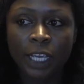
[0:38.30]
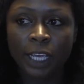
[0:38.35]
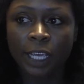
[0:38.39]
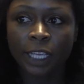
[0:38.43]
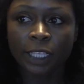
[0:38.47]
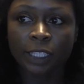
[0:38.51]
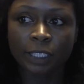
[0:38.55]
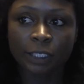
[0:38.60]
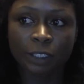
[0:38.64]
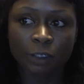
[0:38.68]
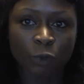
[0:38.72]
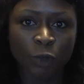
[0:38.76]

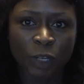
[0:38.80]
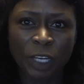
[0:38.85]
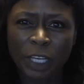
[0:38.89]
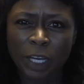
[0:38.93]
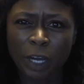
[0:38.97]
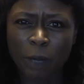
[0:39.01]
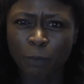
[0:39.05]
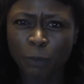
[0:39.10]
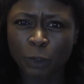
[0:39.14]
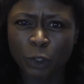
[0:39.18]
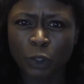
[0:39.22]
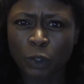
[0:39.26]
It's
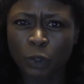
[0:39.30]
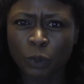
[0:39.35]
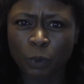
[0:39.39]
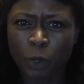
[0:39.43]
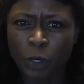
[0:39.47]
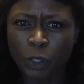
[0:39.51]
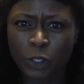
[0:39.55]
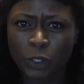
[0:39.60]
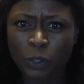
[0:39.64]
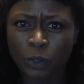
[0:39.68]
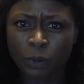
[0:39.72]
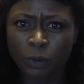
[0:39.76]
really up to you
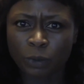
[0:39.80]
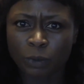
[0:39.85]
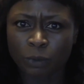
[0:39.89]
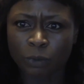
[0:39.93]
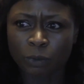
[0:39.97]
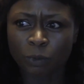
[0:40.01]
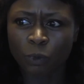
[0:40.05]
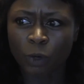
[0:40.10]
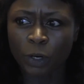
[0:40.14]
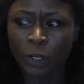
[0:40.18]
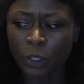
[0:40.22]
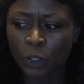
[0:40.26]
what you
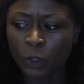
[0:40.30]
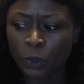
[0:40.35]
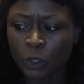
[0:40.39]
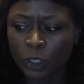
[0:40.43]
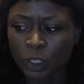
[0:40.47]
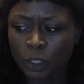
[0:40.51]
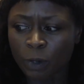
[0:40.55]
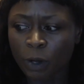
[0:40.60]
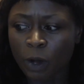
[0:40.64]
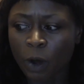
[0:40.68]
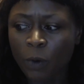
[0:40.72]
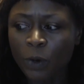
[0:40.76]
want to
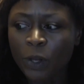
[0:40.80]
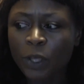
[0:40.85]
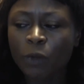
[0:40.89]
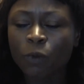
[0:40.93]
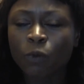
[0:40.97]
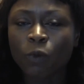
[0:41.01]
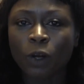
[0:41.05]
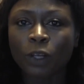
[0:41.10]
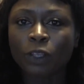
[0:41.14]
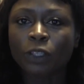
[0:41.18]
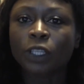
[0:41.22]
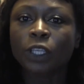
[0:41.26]
use. The
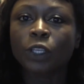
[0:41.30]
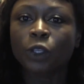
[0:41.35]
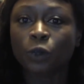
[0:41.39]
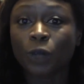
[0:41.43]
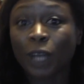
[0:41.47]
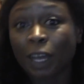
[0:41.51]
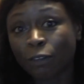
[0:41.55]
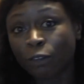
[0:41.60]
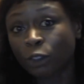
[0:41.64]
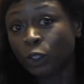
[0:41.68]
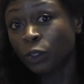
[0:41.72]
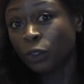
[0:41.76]
only one thing
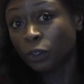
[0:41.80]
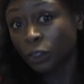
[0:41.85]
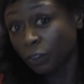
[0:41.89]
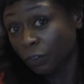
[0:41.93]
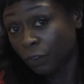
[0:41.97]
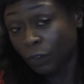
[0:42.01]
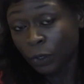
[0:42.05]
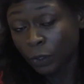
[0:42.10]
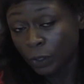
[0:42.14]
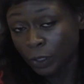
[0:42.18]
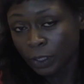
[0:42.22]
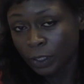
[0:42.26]
you have to use,
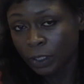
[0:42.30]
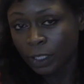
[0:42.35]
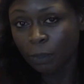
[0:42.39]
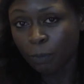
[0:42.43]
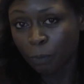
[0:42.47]
of course, is